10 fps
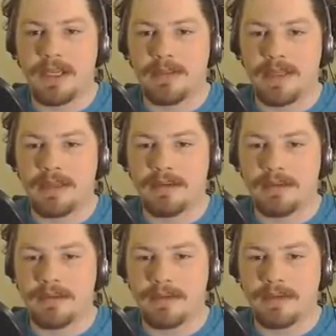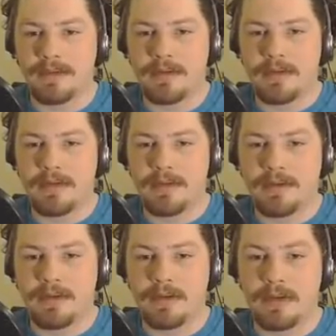hey, man.
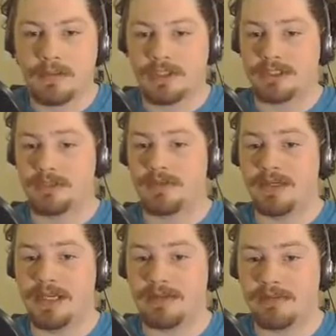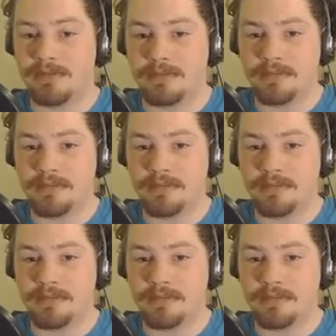Oh, geez, you have a knife.